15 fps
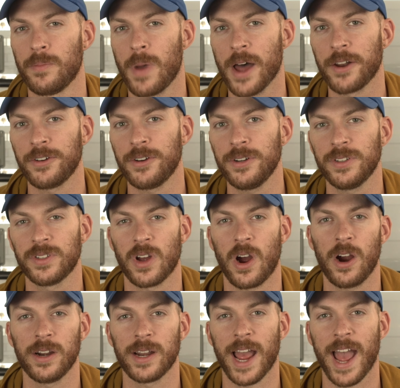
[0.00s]
monitors
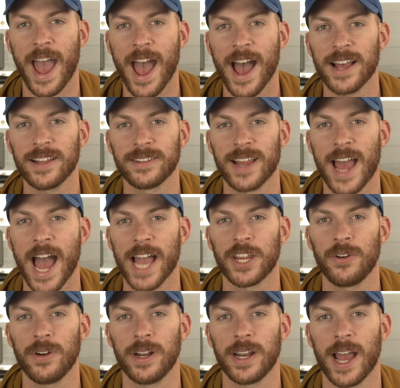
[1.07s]
aren't as
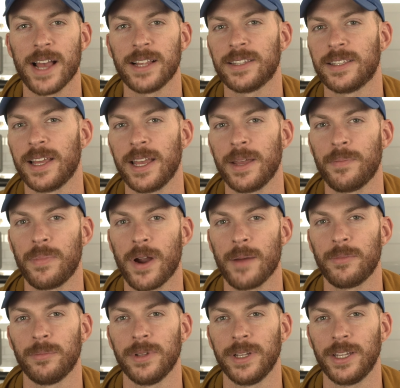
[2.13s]
accurate as they
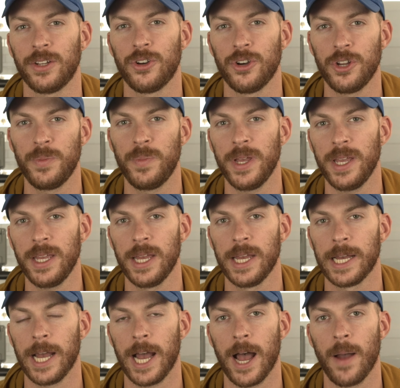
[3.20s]
probably could be.
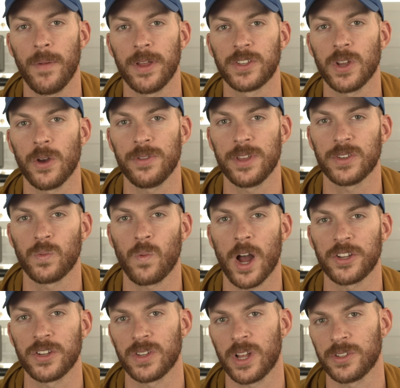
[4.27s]
Um, and so this
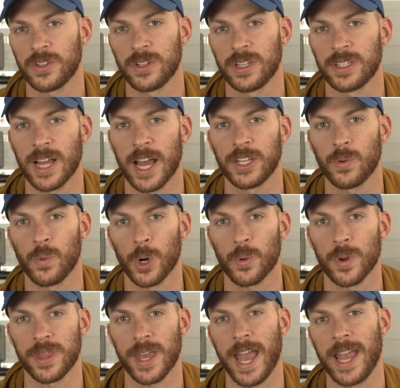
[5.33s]
watch is also designed to work
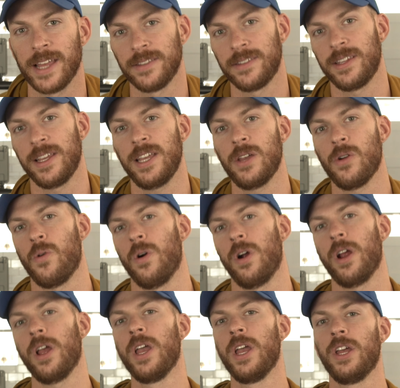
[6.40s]
with ANT
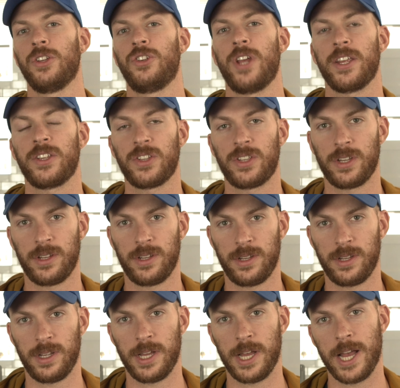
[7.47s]
or chest
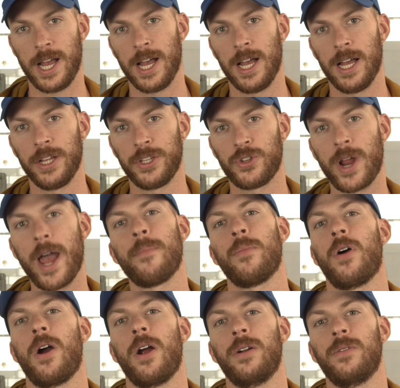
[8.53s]
uh, strap
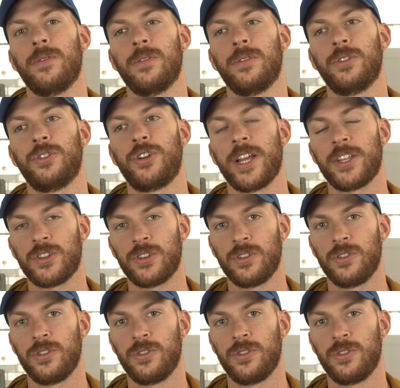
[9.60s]
heart, chest,